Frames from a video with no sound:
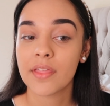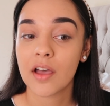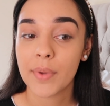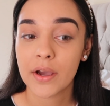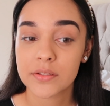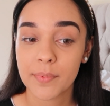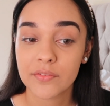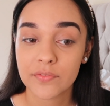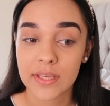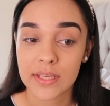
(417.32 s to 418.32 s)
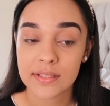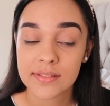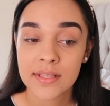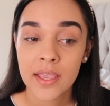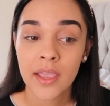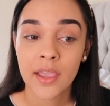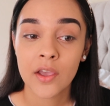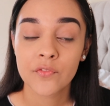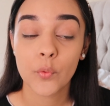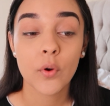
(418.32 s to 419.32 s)
that I've powdered my face,
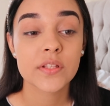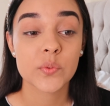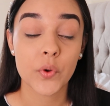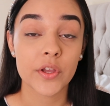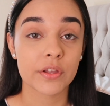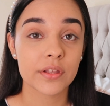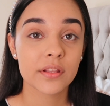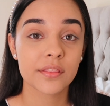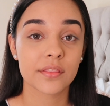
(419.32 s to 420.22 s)
for what it's worth,